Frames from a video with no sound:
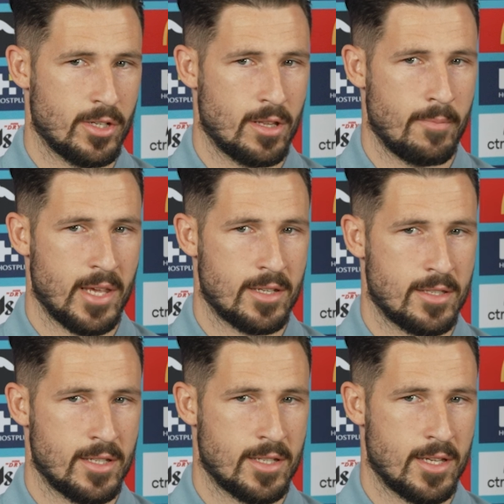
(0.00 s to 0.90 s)
and the mix
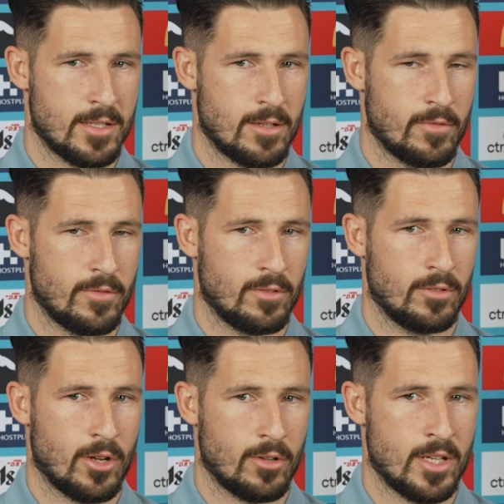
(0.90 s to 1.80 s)
this season of
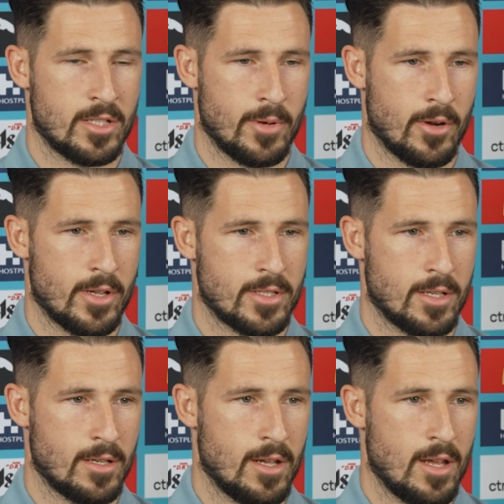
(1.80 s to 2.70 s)
experience
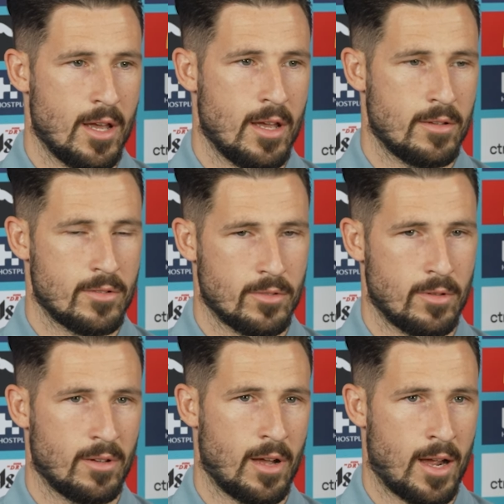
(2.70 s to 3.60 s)
and
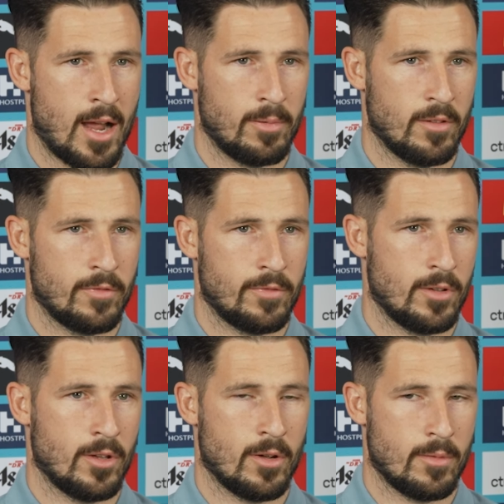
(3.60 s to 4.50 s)
a couple of
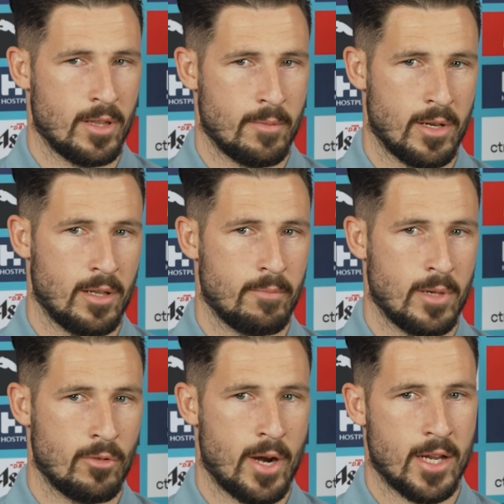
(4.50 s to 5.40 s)
in the
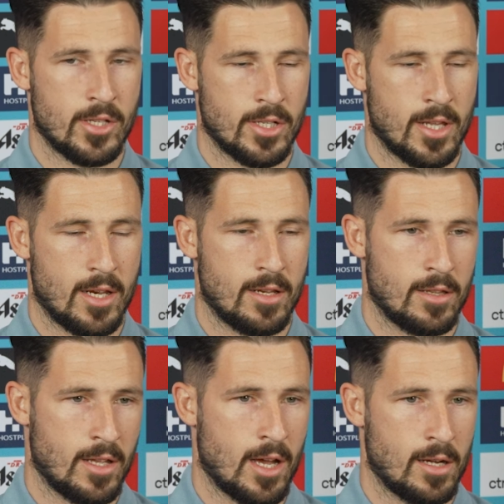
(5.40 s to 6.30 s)
mid range, and then
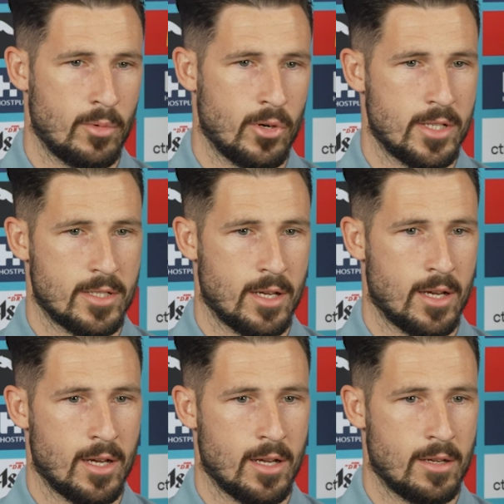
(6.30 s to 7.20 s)
the younger boys,
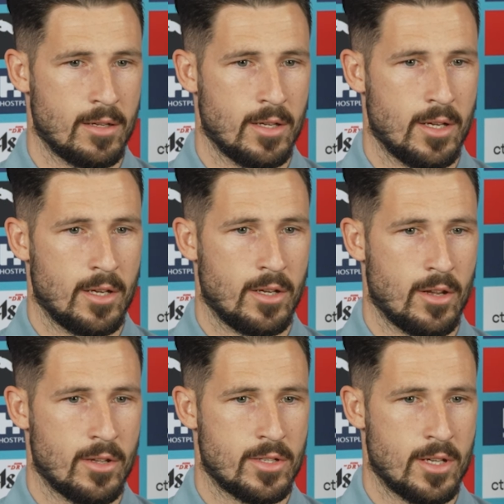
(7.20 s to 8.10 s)

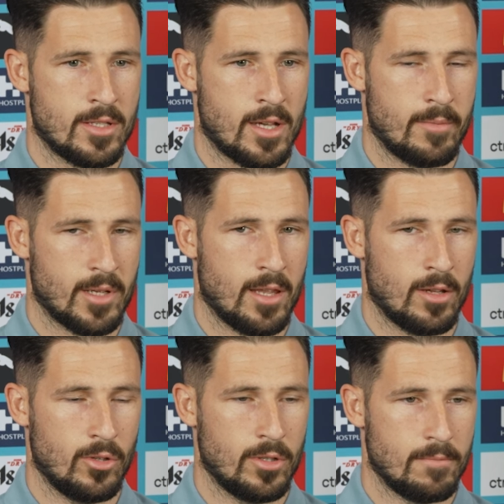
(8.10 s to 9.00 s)
it's come together
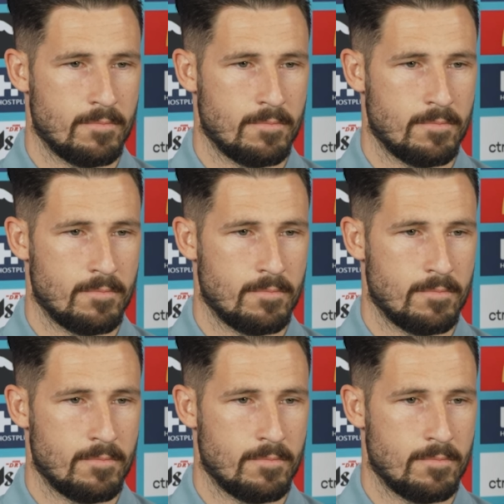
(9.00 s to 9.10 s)
good.